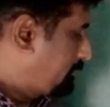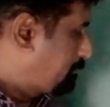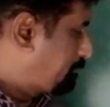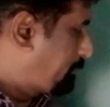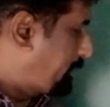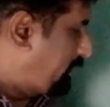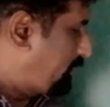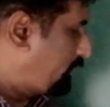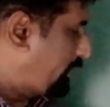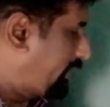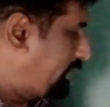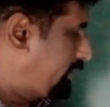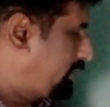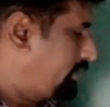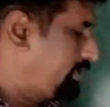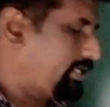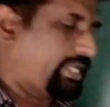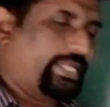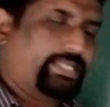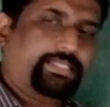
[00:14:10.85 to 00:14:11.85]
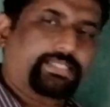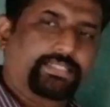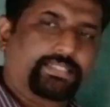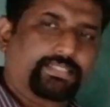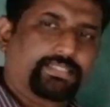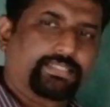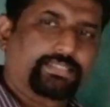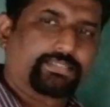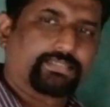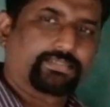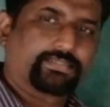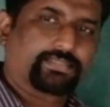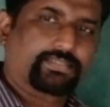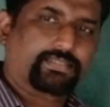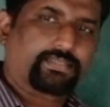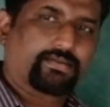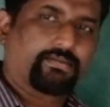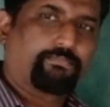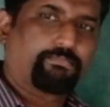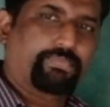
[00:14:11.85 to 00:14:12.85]
P1 indicate
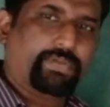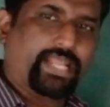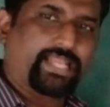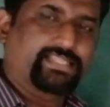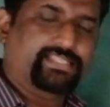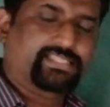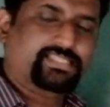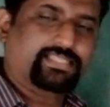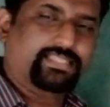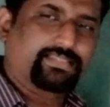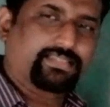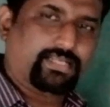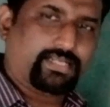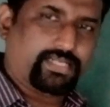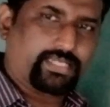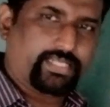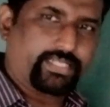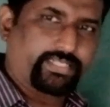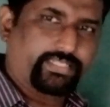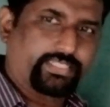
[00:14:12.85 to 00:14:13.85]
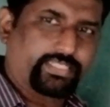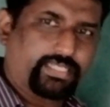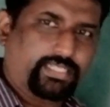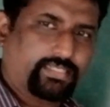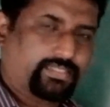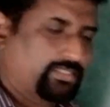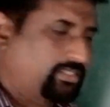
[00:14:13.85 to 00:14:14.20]
price in the current year.